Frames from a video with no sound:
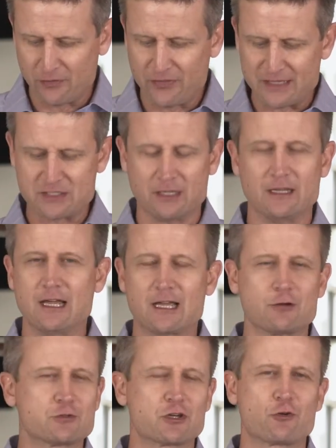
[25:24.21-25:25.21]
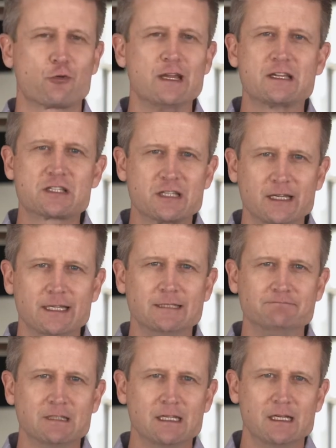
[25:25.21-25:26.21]
Thessalonica was a Greek
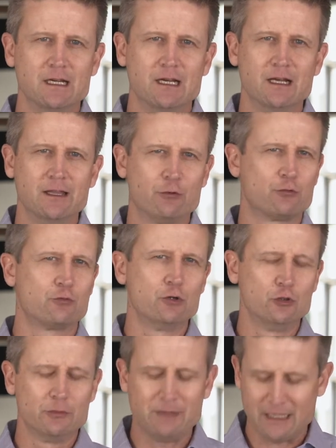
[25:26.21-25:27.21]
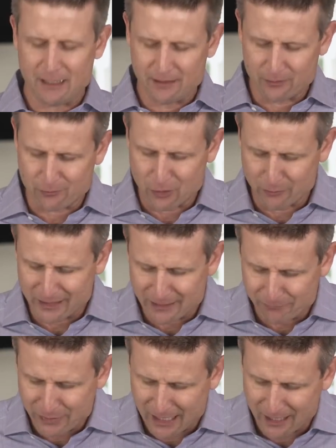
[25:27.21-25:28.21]
city. Uh, they were ruled by the Roman
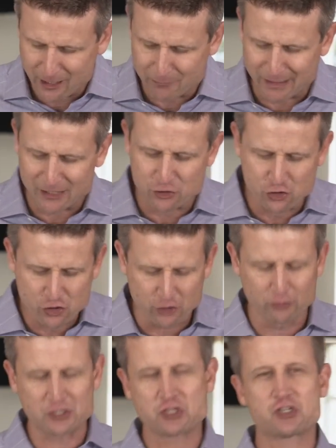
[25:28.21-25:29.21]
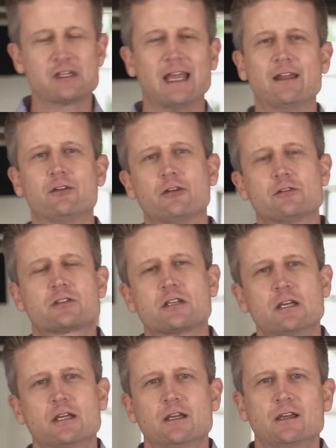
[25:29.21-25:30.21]
Empire by Jewish standards.
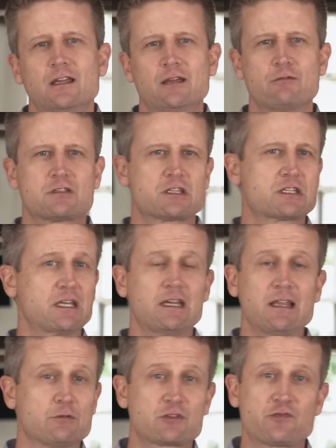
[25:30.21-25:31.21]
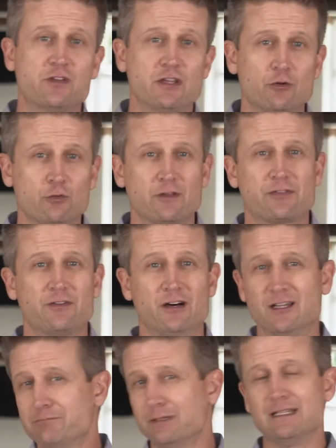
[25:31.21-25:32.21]
It was a city that was filled with
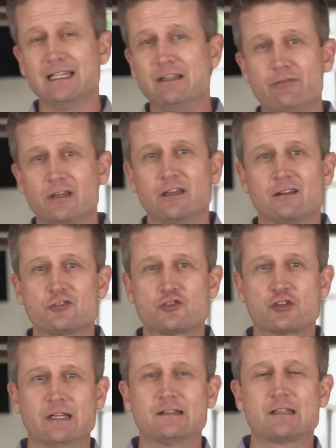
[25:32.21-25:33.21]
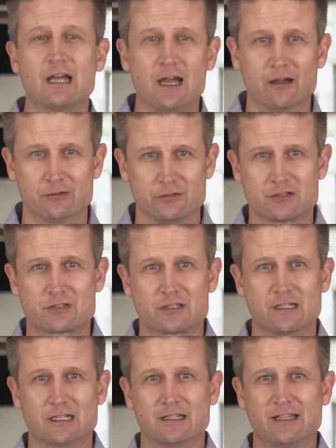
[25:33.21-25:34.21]
unbelieving
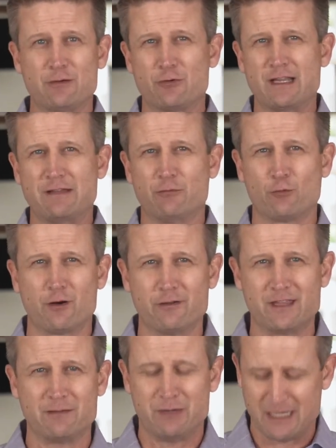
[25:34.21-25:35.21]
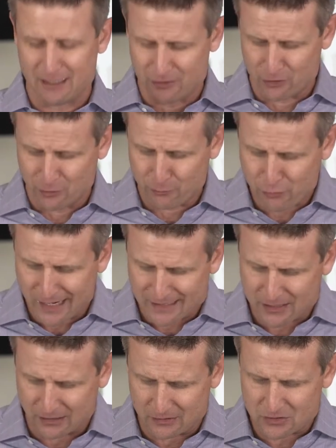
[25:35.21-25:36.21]
Gentiles. Uh, they weren't even worthy of being in their own
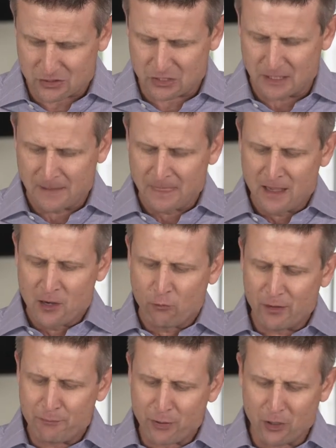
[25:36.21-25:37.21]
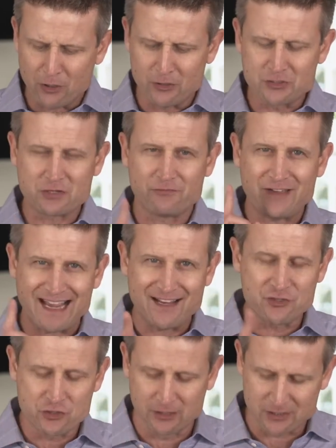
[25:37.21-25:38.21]
presence. With Paul's
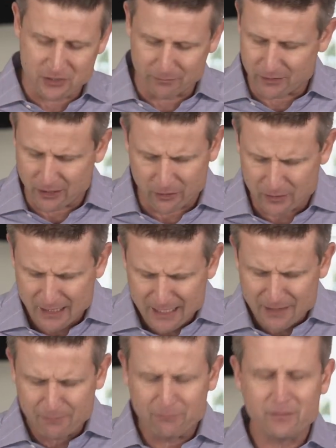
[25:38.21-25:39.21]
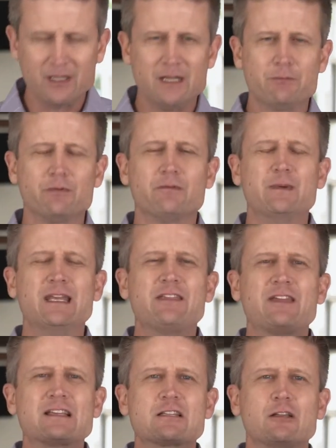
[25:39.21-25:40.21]
evangelism, though, many, many
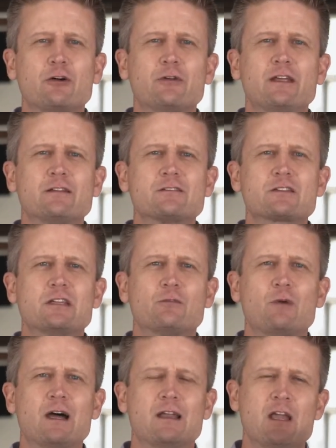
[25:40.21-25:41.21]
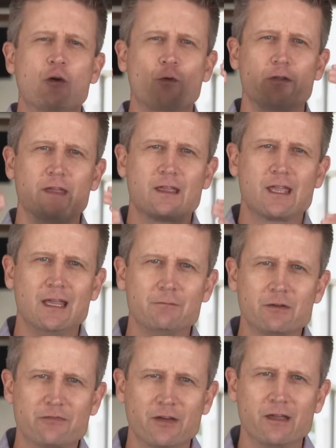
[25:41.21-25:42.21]
Thessalonians did what? Well, they came
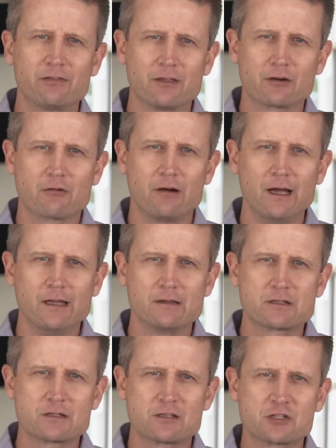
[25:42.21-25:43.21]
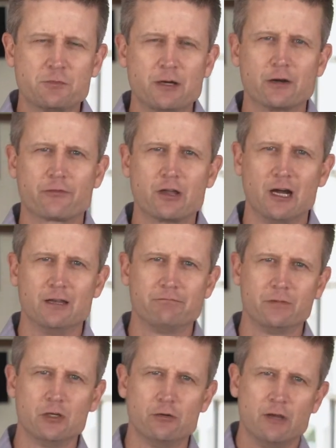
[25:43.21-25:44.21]
to faith in Christ. The Spirit of God
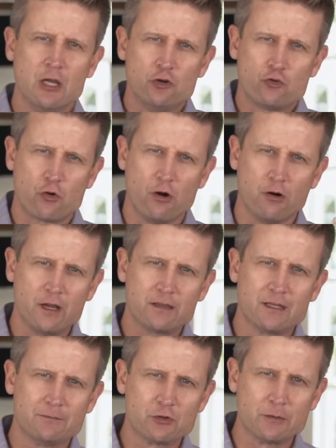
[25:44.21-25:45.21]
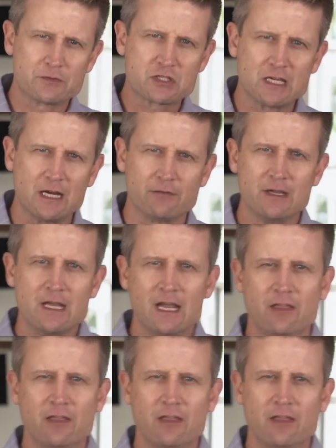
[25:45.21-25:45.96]
moved, drawing them to Himself.